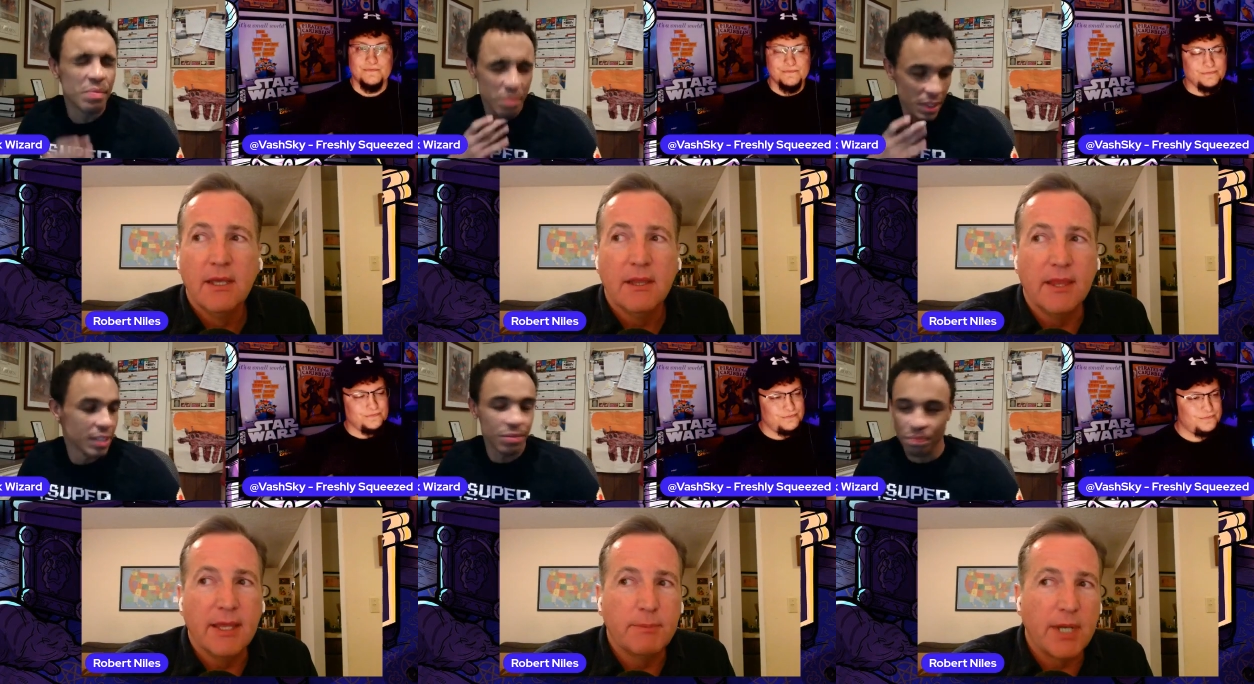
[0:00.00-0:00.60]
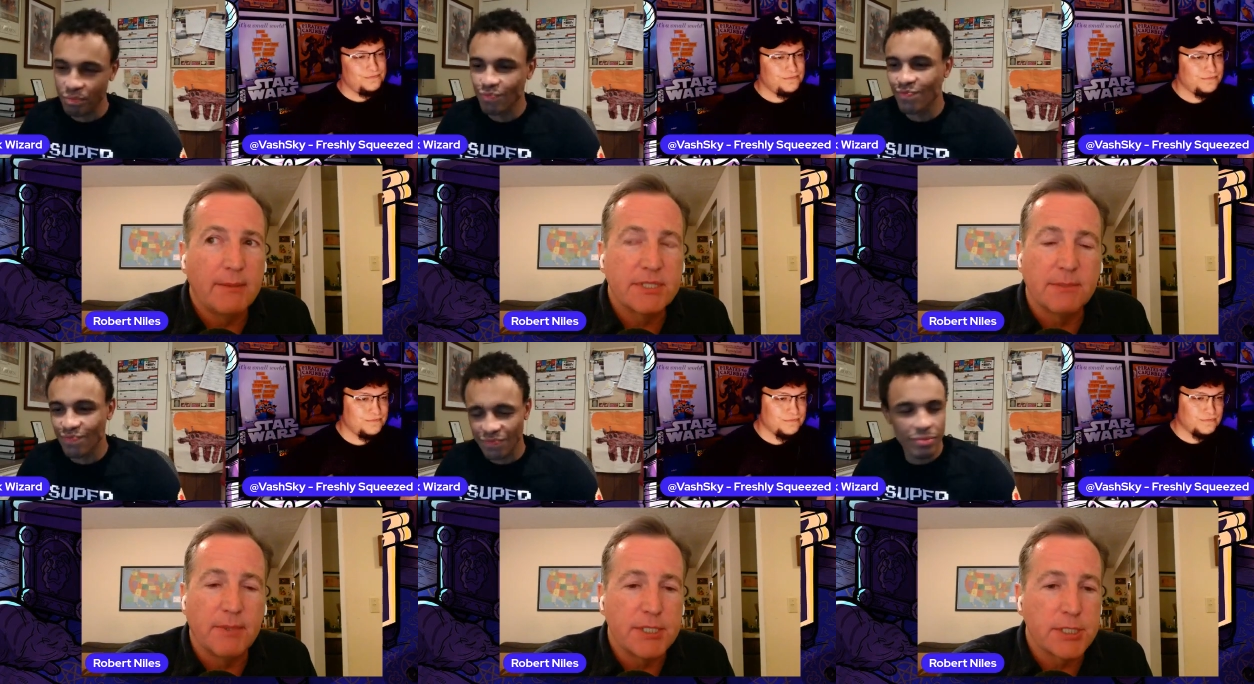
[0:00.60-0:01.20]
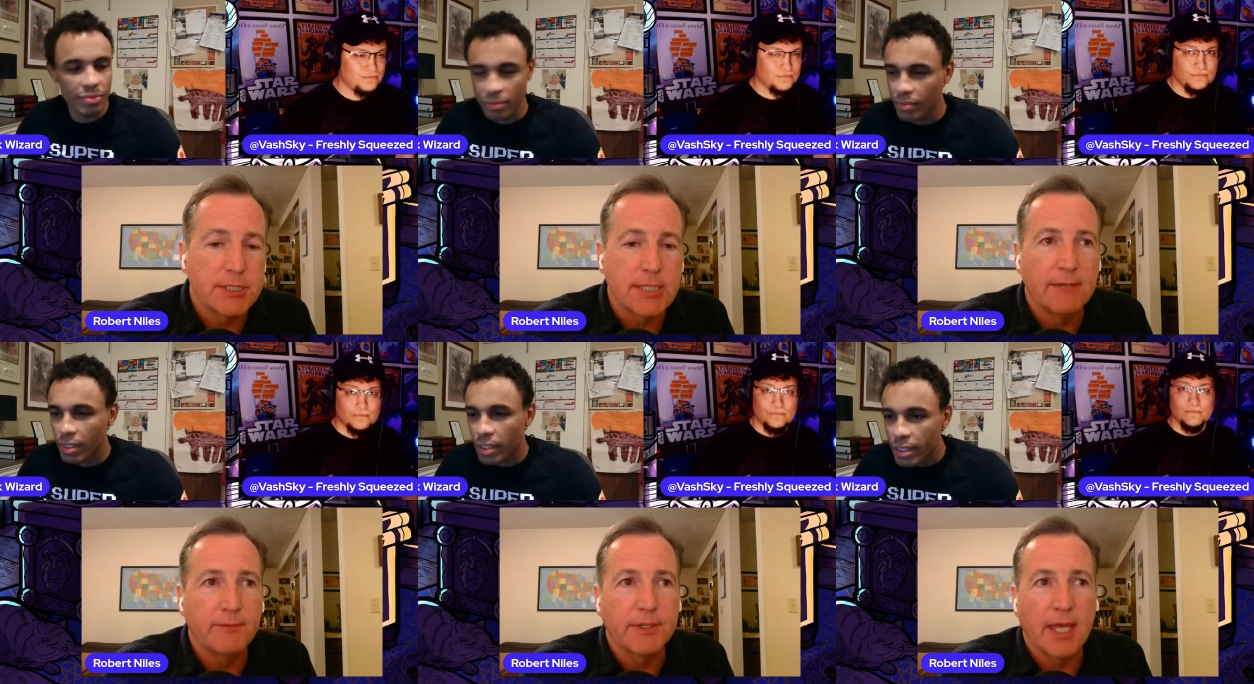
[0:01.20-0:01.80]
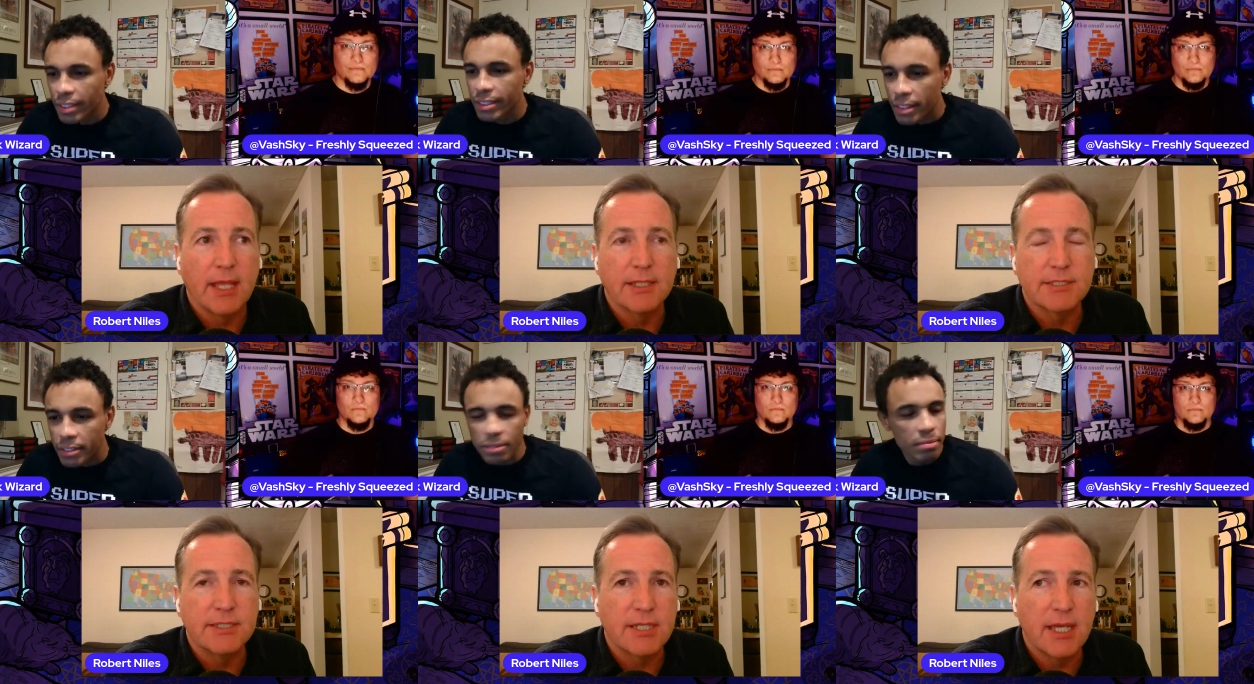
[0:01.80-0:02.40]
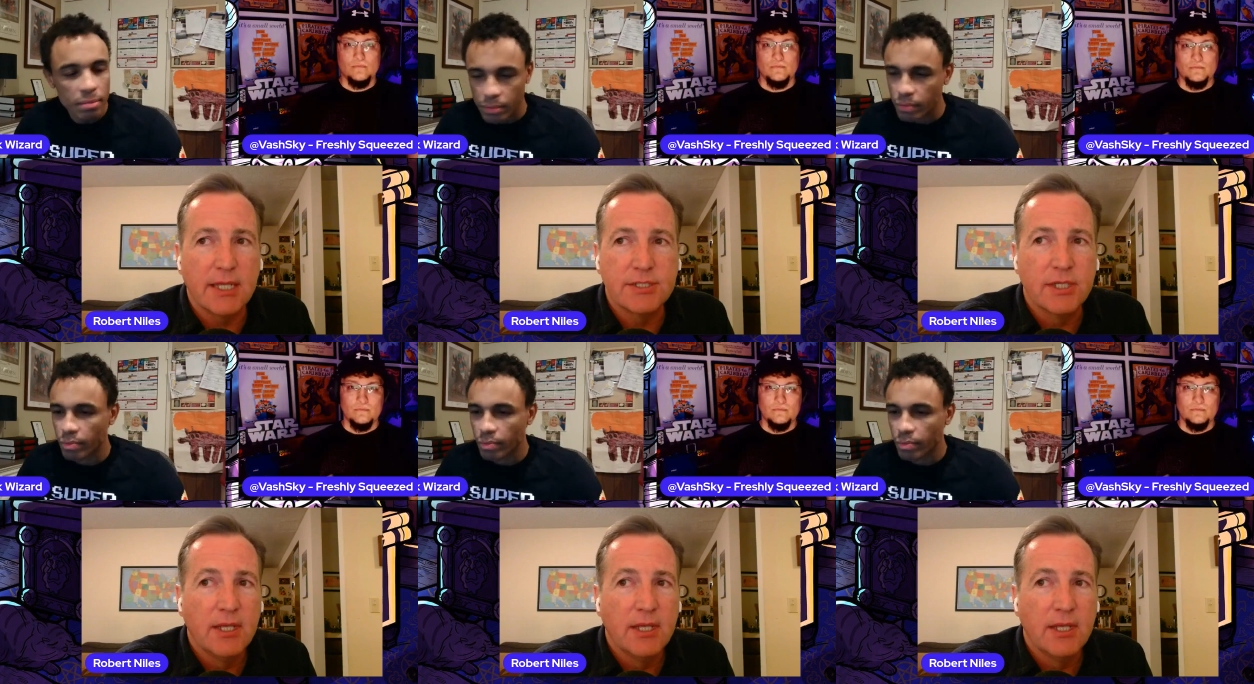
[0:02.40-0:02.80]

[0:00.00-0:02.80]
Speaker 1: Mm. They promised a mm-hmm. bunch of stuff with Galaxy's Edge.